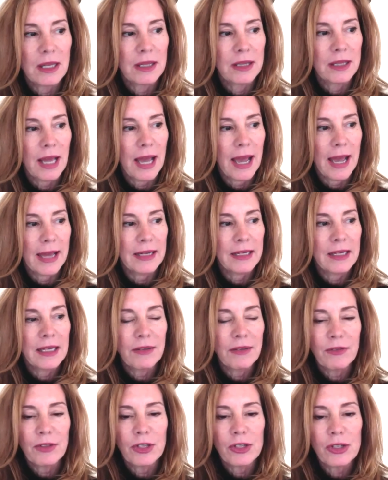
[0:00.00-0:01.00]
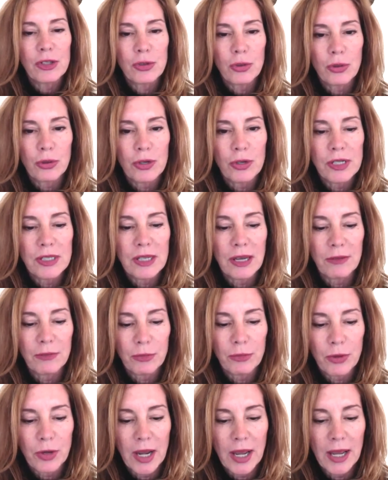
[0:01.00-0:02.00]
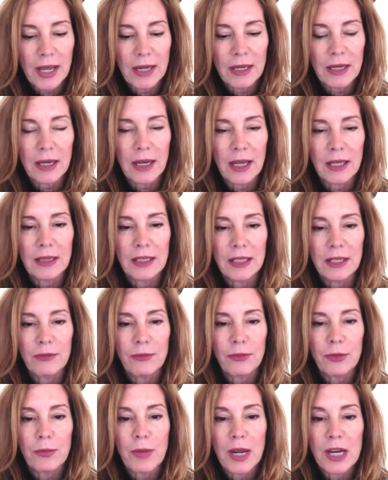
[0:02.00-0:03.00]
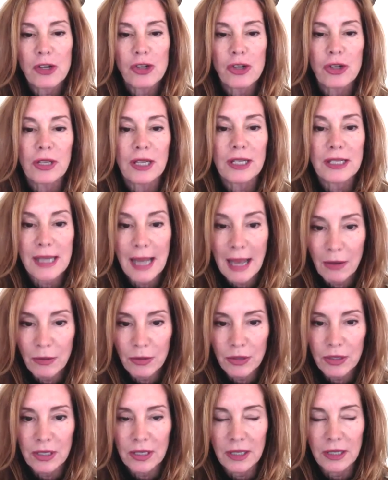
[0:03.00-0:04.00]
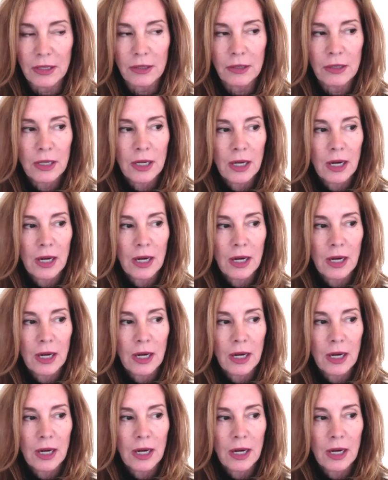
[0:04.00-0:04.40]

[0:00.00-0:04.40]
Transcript: that given the stories I've read and the information that's out there,